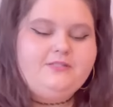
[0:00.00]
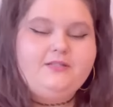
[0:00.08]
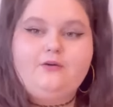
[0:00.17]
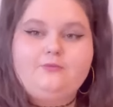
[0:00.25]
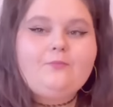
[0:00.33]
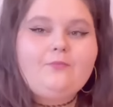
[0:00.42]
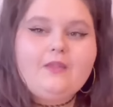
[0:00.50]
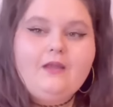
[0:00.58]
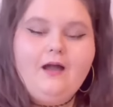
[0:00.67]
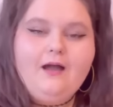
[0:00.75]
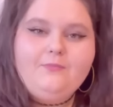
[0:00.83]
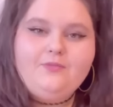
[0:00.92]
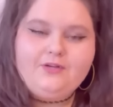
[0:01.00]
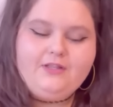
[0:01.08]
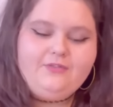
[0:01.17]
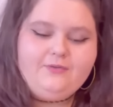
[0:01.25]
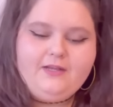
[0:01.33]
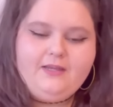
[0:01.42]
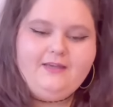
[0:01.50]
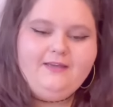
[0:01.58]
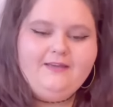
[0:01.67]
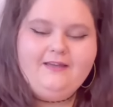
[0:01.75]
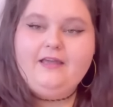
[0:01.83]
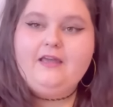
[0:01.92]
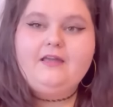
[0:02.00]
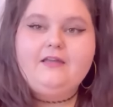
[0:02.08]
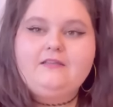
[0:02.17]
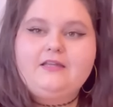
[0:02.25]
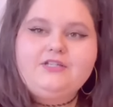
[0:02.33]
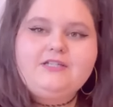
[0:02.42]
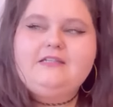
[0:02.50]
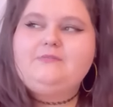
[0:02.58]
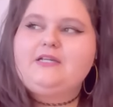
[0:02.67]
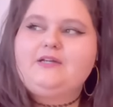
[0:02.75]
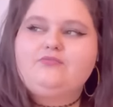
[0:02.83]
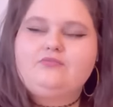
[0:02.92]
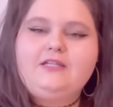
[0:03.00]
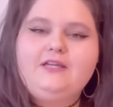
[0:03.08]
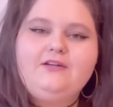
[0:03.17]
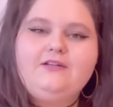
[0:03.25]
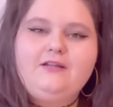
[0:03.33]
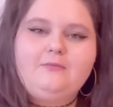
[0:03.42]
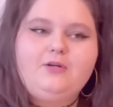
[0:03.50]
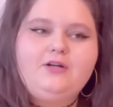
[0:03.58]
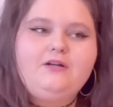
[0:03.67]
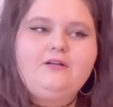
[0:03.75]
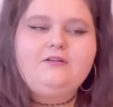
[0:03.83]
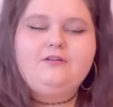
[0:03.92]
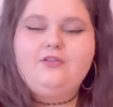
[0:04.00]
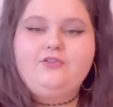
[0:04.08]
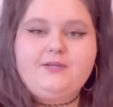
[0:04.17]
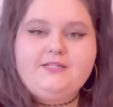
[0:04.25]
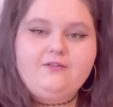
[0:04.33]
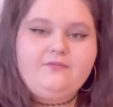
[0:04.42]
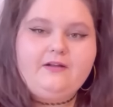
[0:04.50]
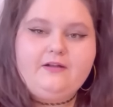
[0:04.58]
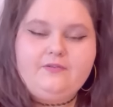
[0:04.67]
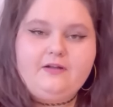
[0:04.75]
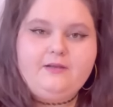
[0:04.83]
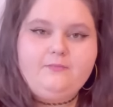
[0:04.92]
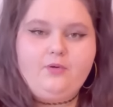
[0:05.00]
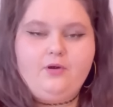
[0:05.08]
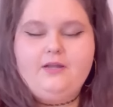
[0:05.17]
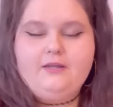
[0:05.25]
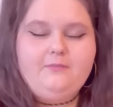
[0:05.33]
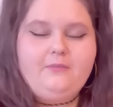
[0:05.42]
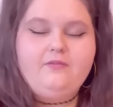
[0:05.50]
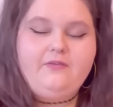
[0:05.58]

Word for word: So I'm 33, and that just seems like a really good number. 3s are very, very important in my